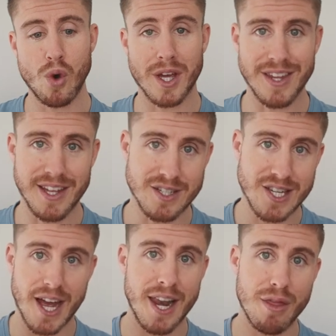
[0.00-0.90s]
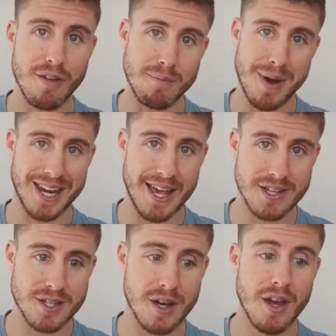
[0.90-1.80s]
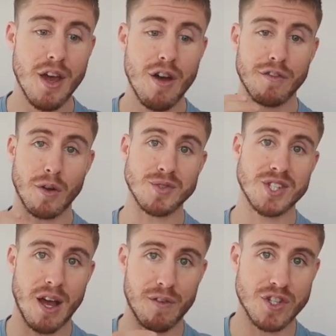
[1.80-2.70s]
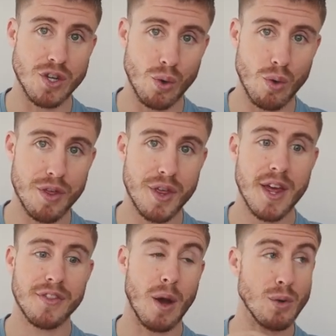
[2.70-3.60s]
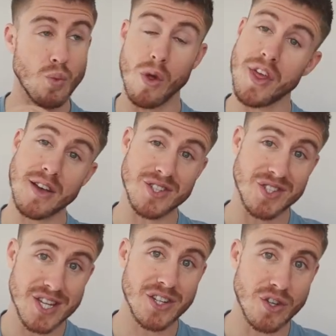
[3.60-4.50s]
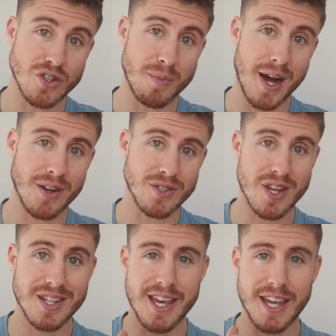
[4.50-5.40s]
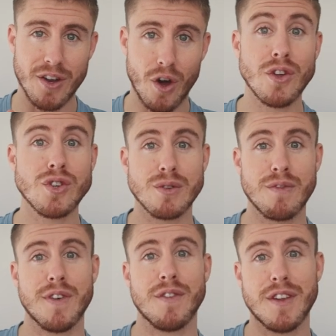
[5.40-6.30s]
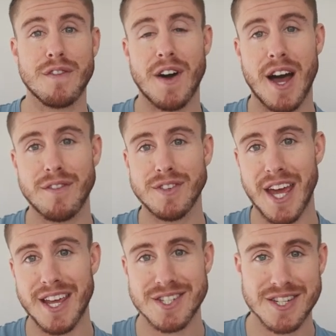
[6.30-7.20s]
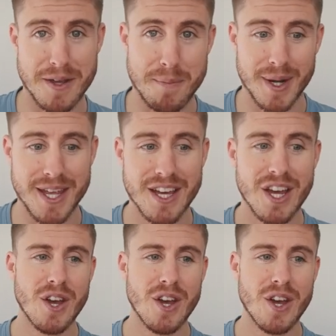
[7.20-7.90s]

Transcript: walking the entire length of Madagascar from south to north. That was 1,600 miles, taking 155 days to complete,